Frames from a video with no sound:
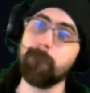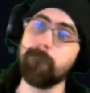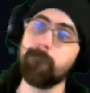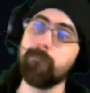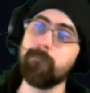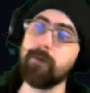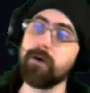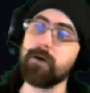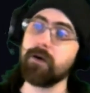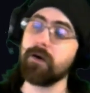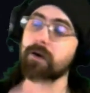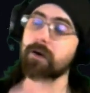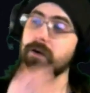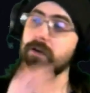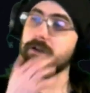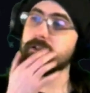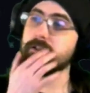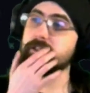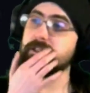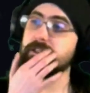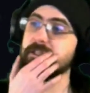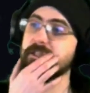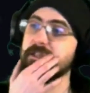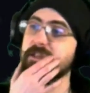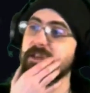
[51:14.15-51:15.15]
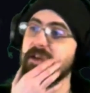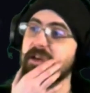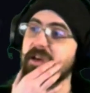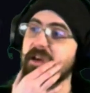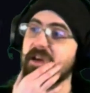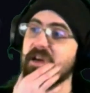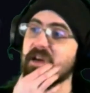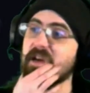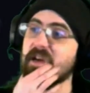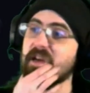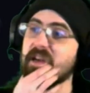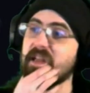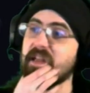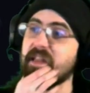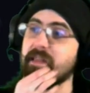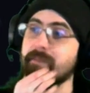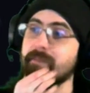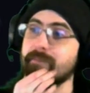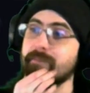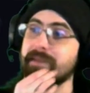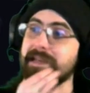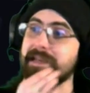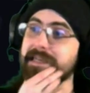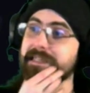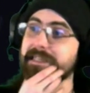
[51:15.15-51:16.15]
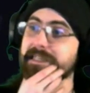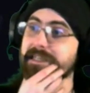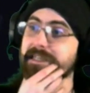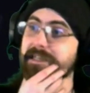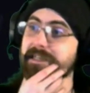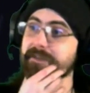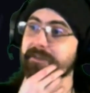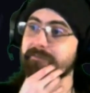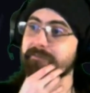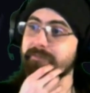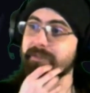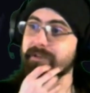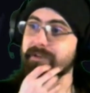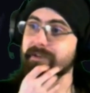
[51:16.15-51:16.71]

But in the meantime,